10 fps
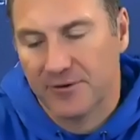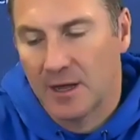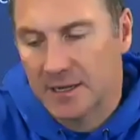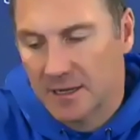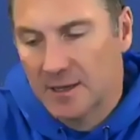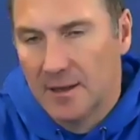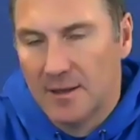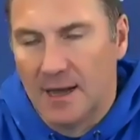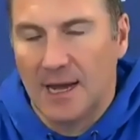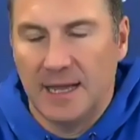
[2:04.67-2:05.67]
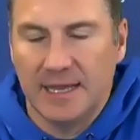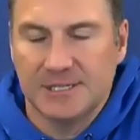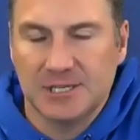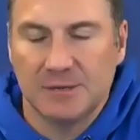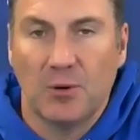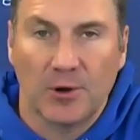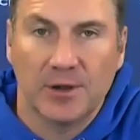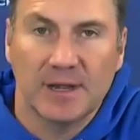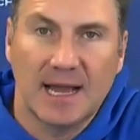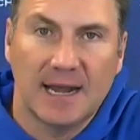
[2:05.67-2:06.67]
front, it's
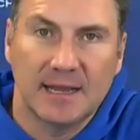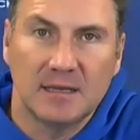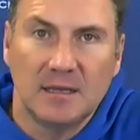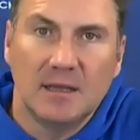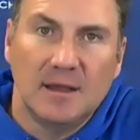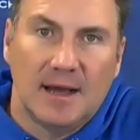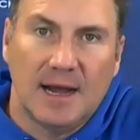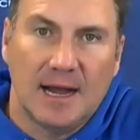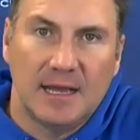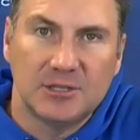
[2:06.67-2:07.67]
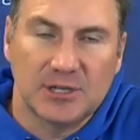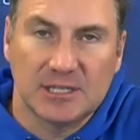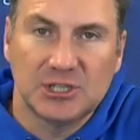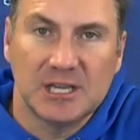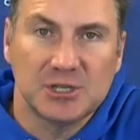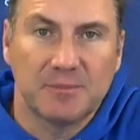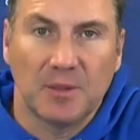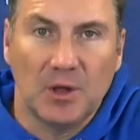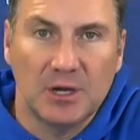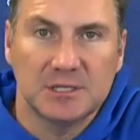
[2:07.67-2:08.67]
important to kind of try to change up the
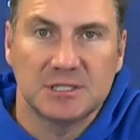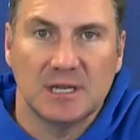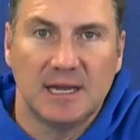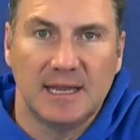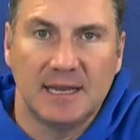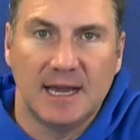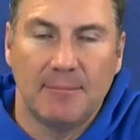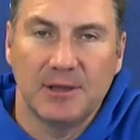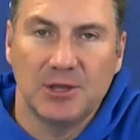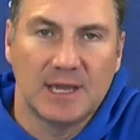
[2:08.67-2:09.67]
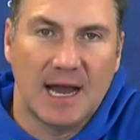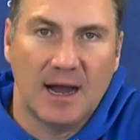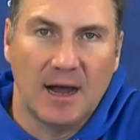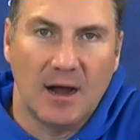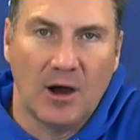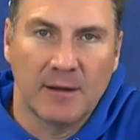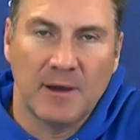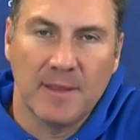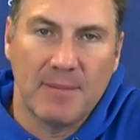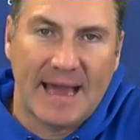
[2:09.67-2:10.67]
looks. But you got
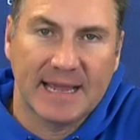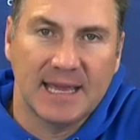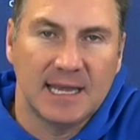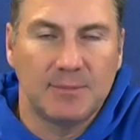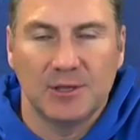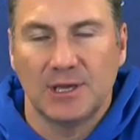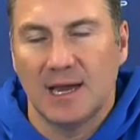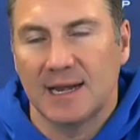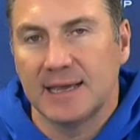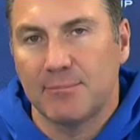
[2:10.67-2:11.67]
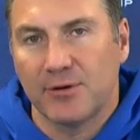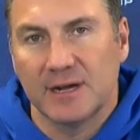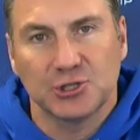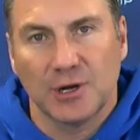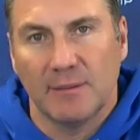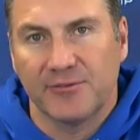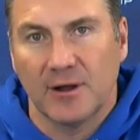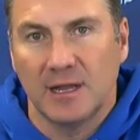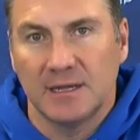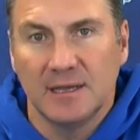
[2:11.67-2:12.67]
to get pressure up
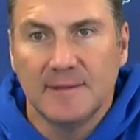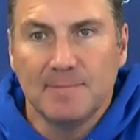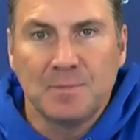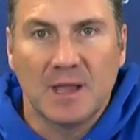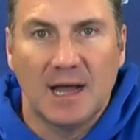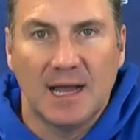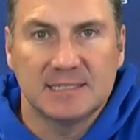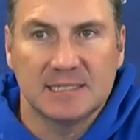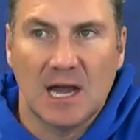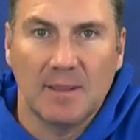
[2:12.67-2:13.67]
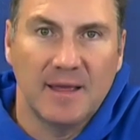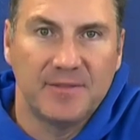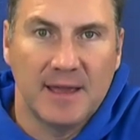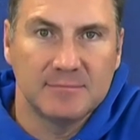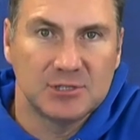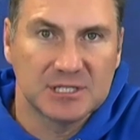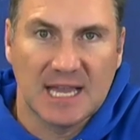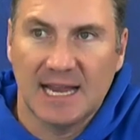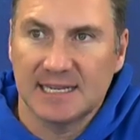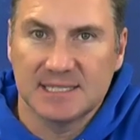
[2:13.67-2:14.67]
front to not let them just
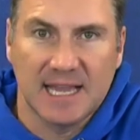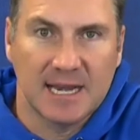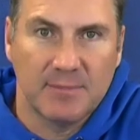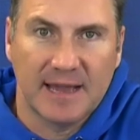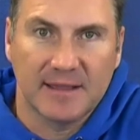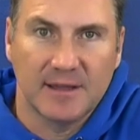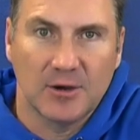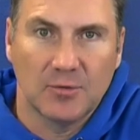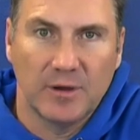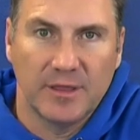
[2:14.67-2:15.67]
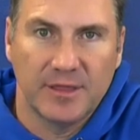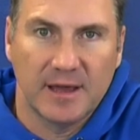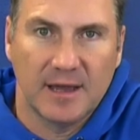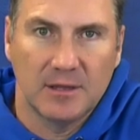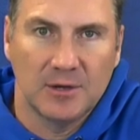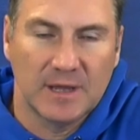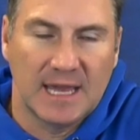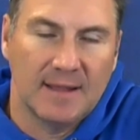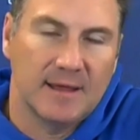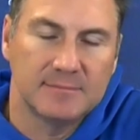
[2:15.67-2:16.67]
kind of stand back there with, we
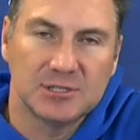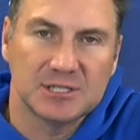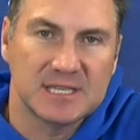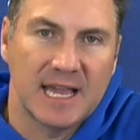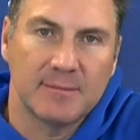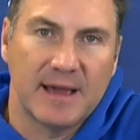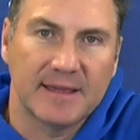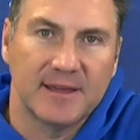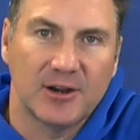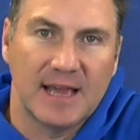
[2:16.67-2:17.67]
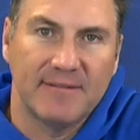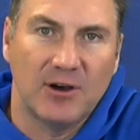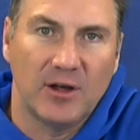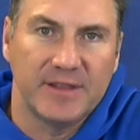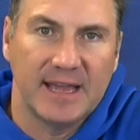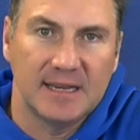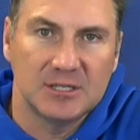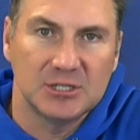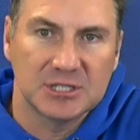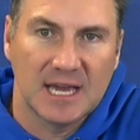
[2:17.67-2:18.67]
can't let them just stand back there and have all day to
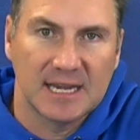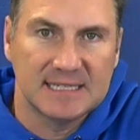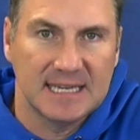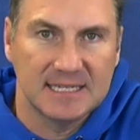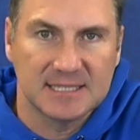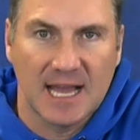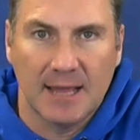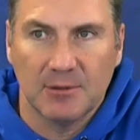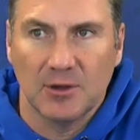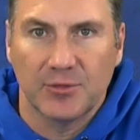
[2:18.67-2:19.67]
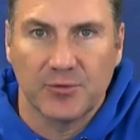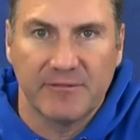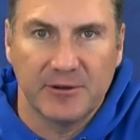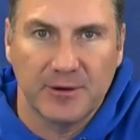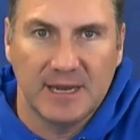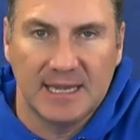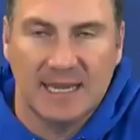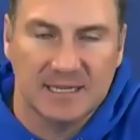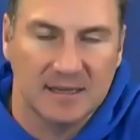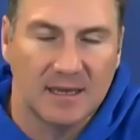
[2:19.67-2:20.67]
just kind of take his time, go through every read,
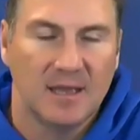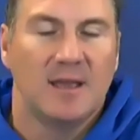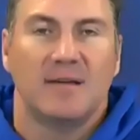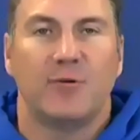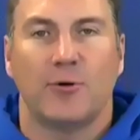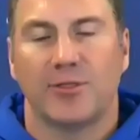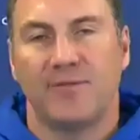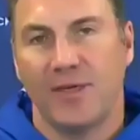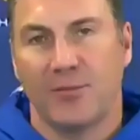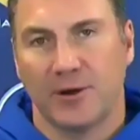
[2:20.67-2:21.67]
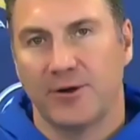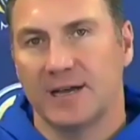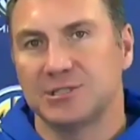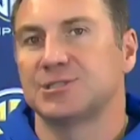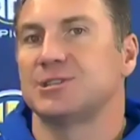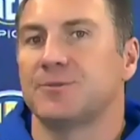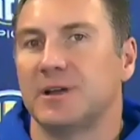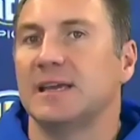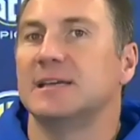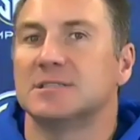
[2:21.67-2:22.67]
get to the fourth, fifth progressions in
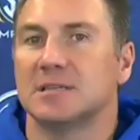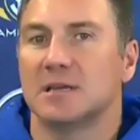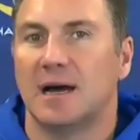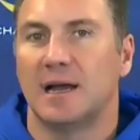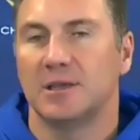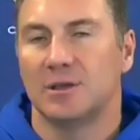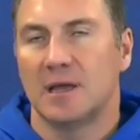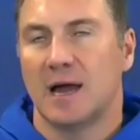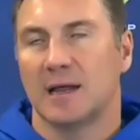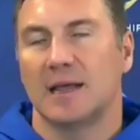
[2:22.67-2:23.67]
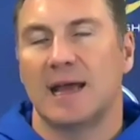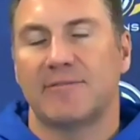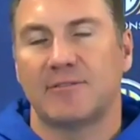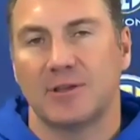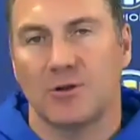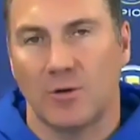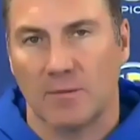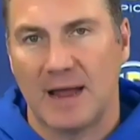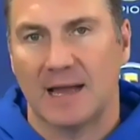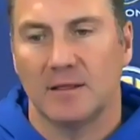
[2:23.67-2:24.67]
reads. You got to get after the
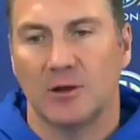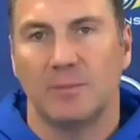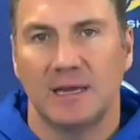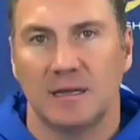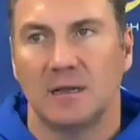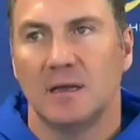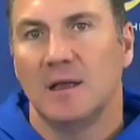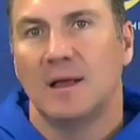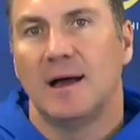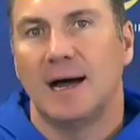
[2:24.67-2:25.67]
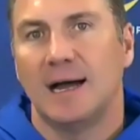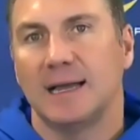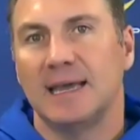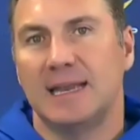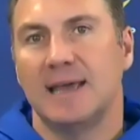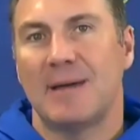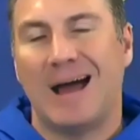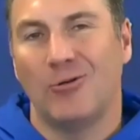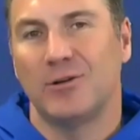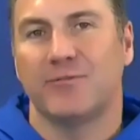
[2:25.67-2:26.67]
quarterback a little bit, get him
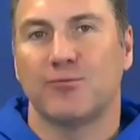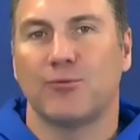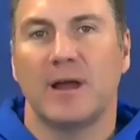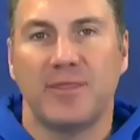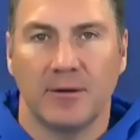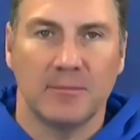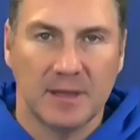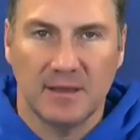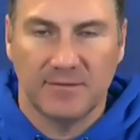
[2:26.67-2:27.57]
out of rhythm